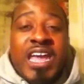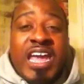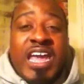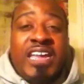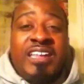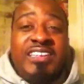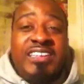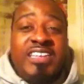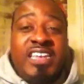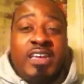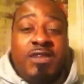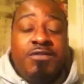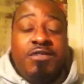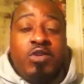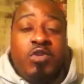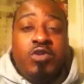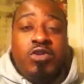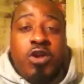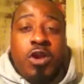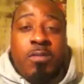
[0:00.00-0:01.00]
and give
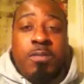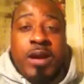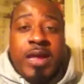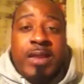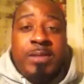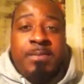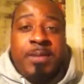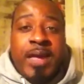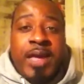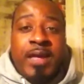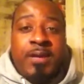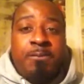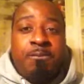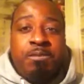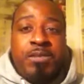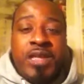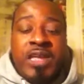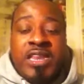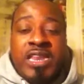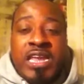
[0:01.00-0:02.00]
you your money back,
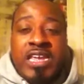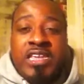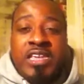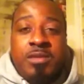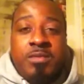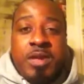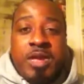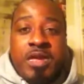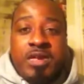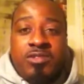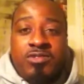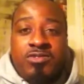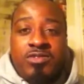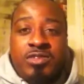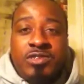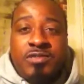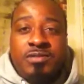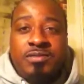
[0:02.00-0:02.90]
and they keep the interest.